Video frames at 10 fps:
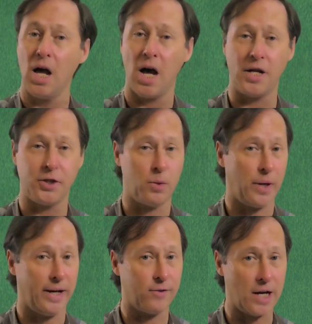I'll do
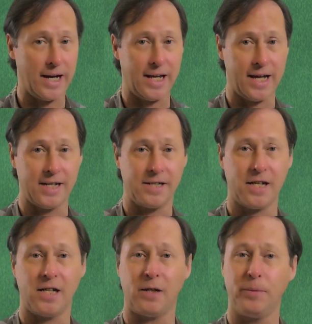whatever I can to
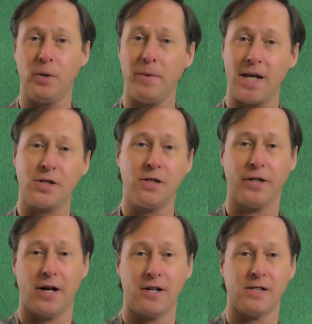help you master
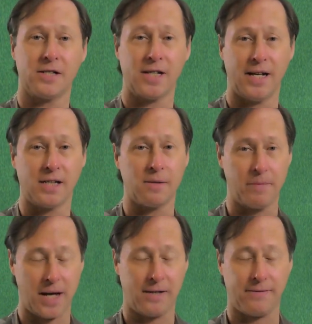the art and science of
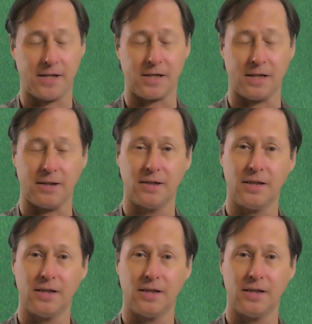manifesting,